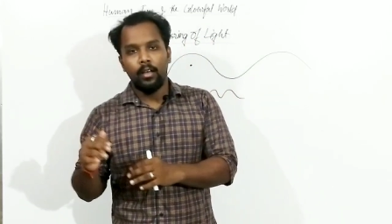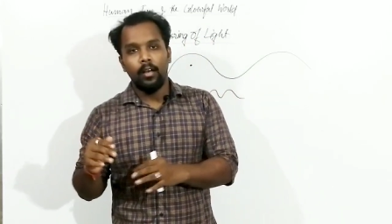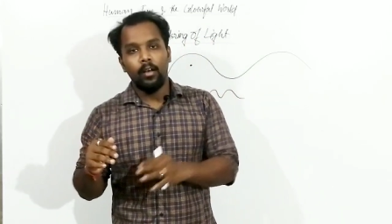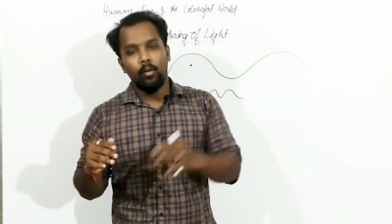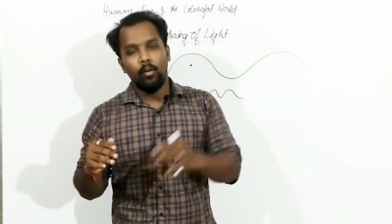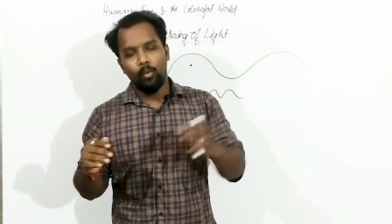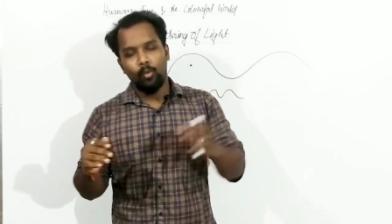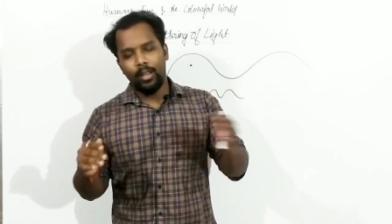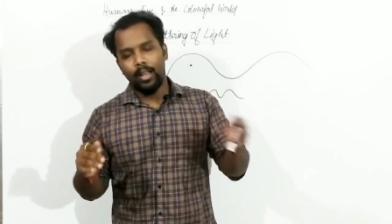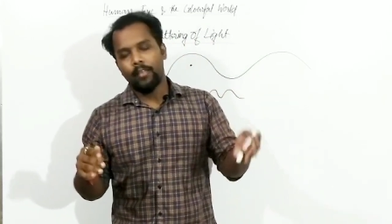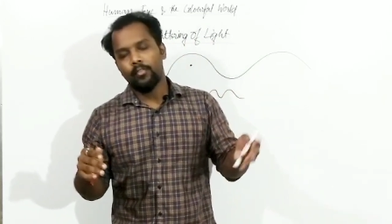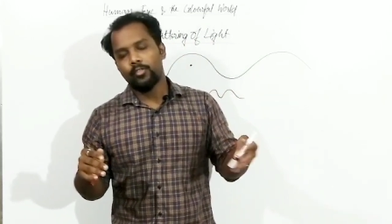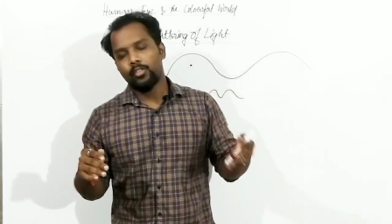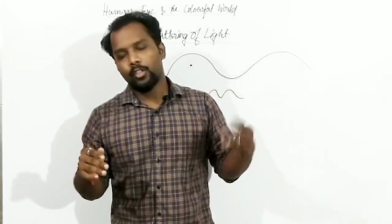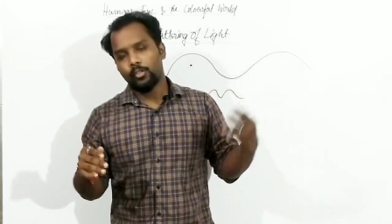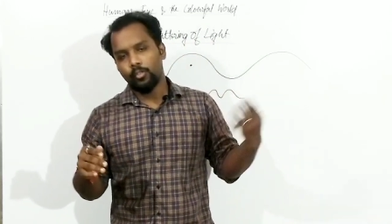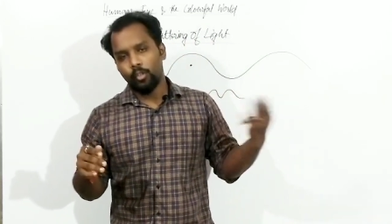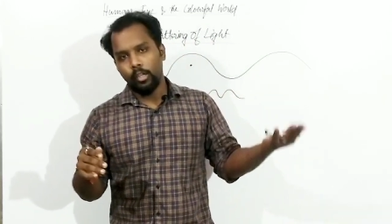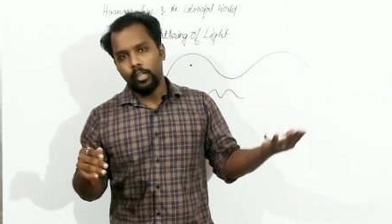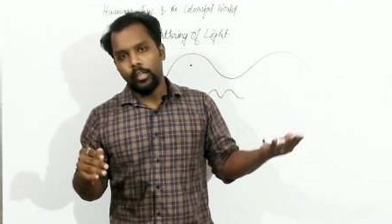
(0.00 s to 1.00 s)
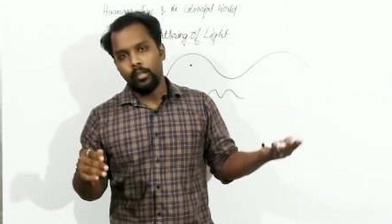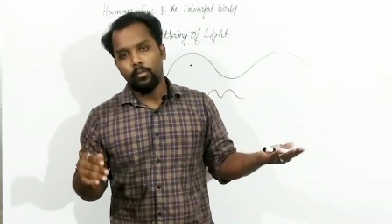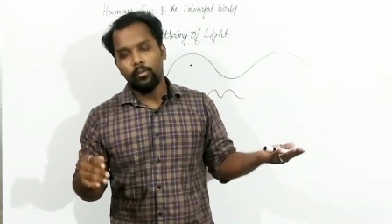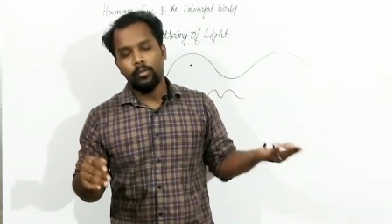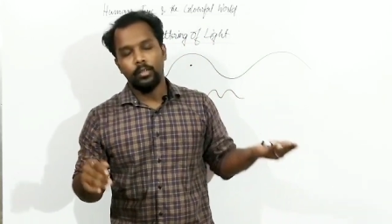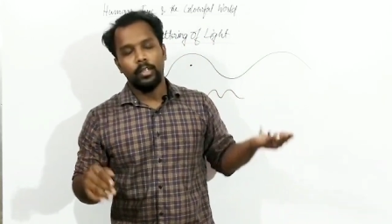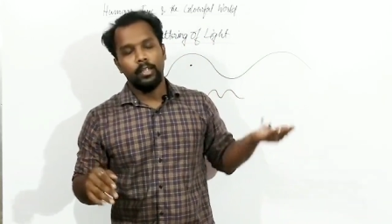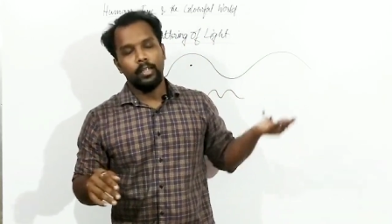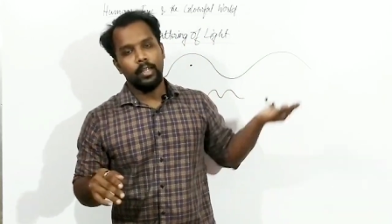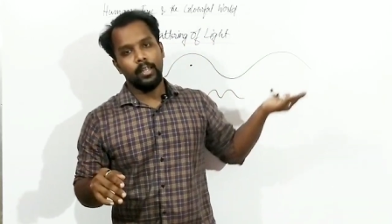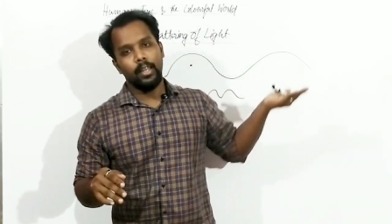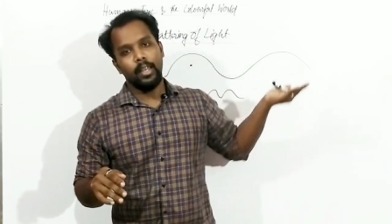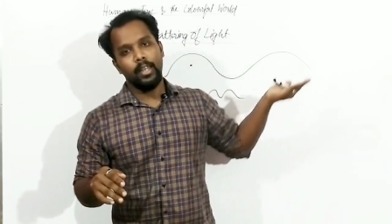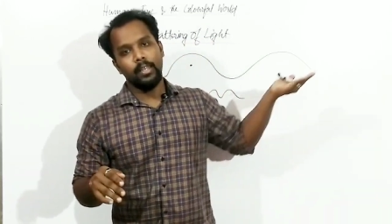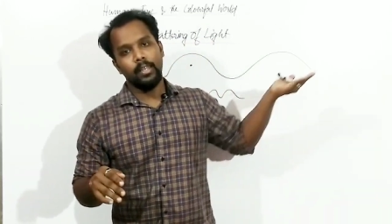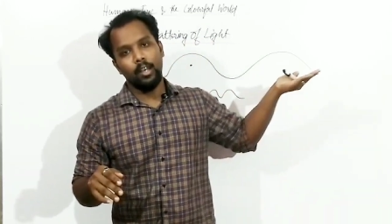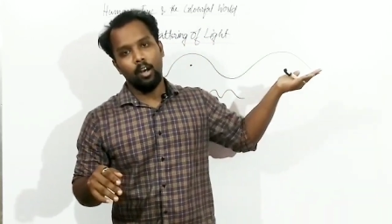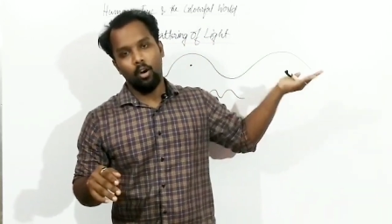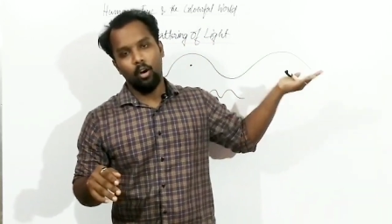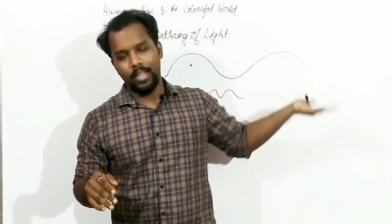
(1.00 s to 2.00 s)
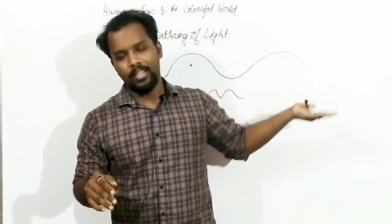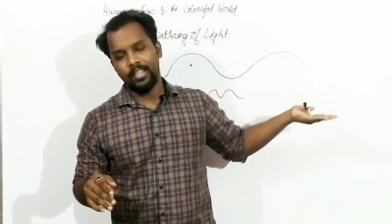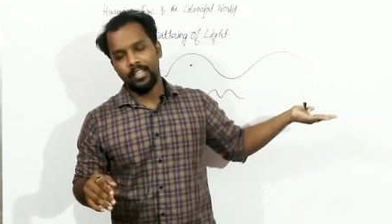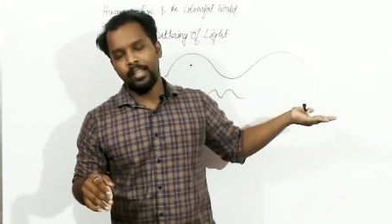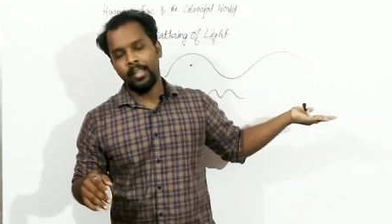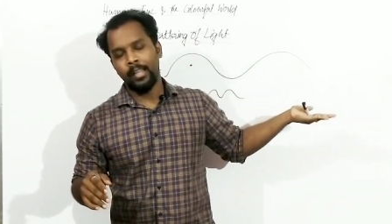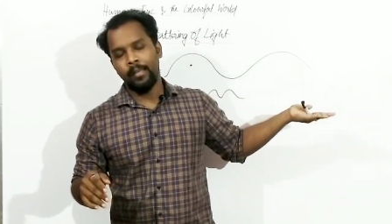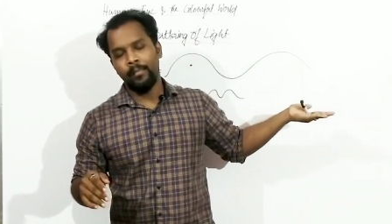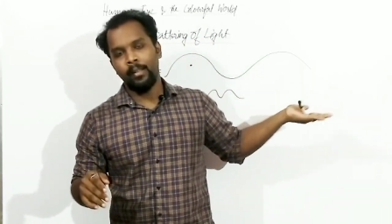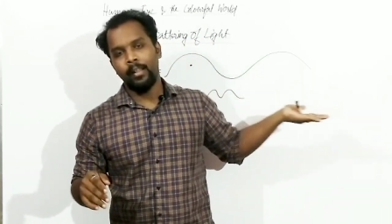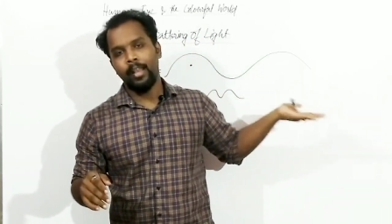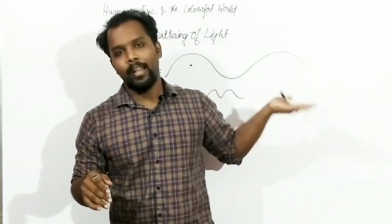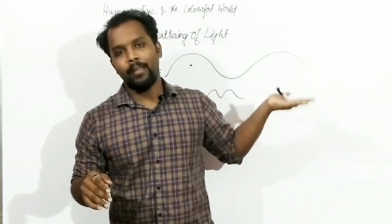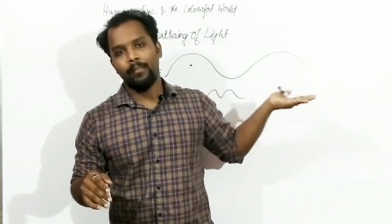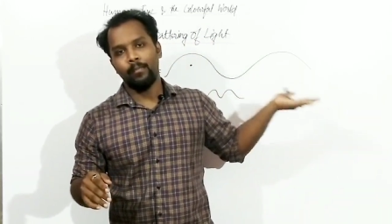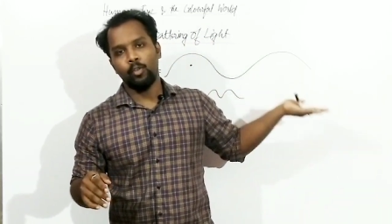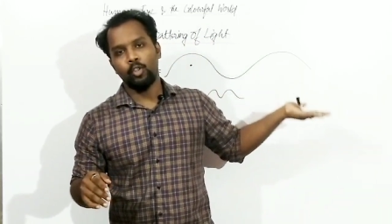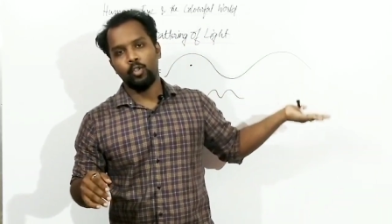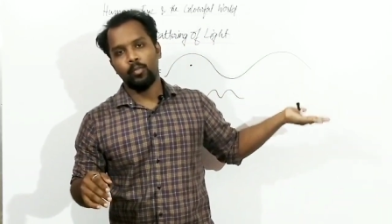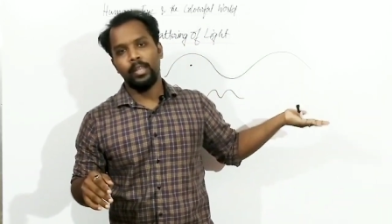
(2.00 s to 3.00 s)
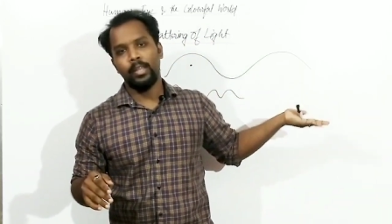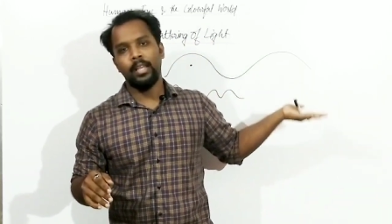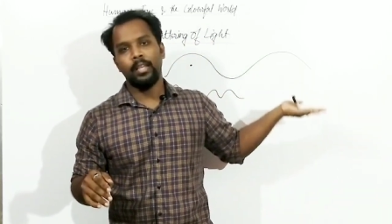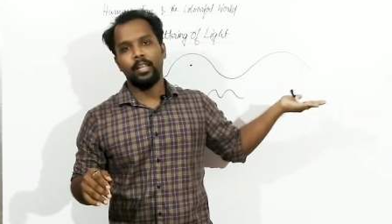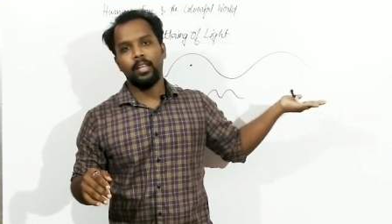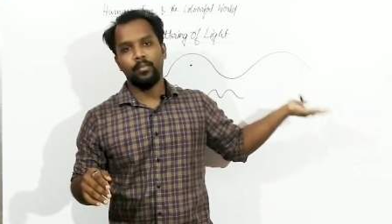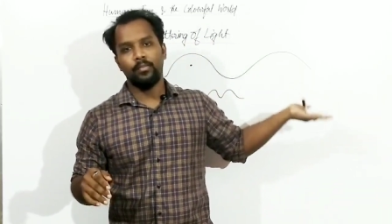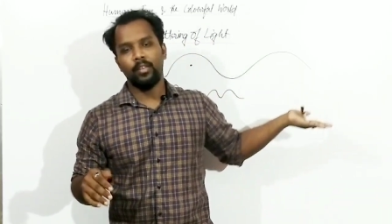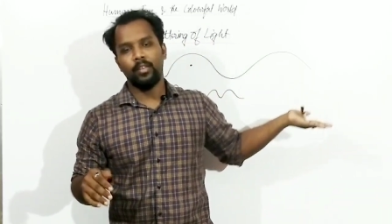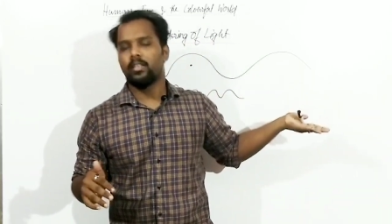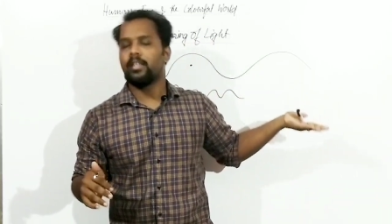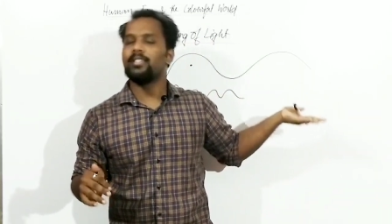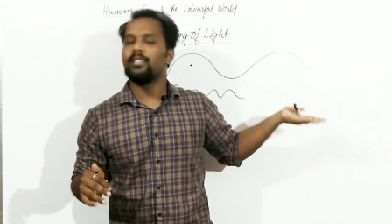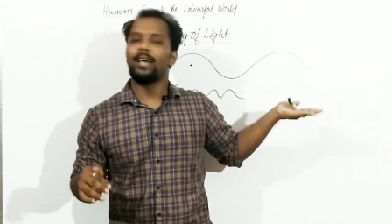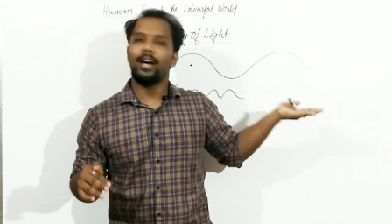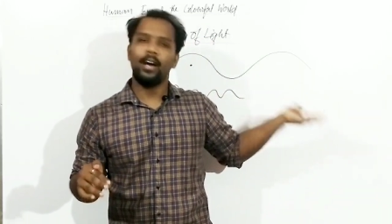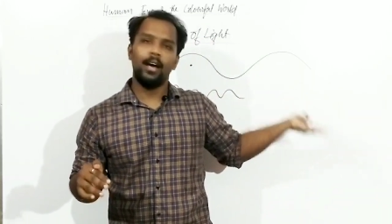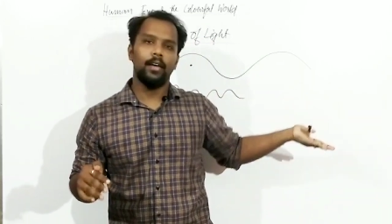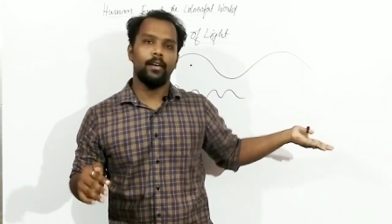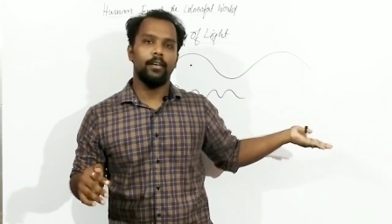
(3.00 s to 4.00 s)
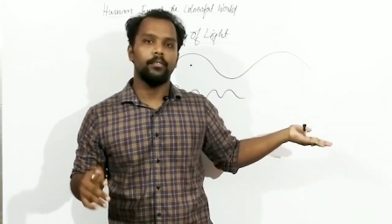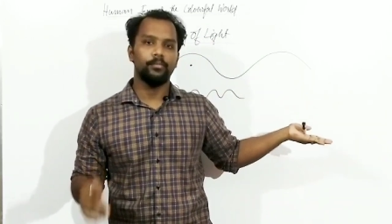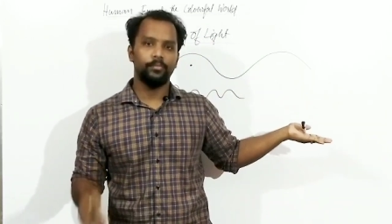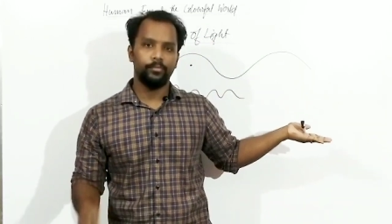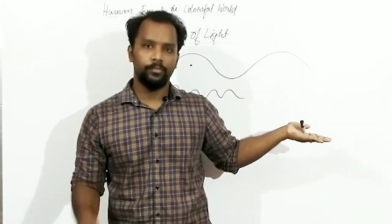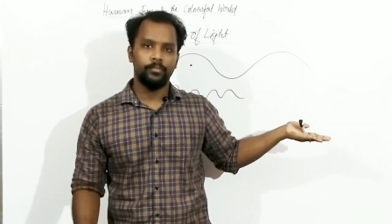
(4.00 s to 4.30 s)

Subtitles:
what I actually told you, that in the horizon level, atmospheric refraction is high.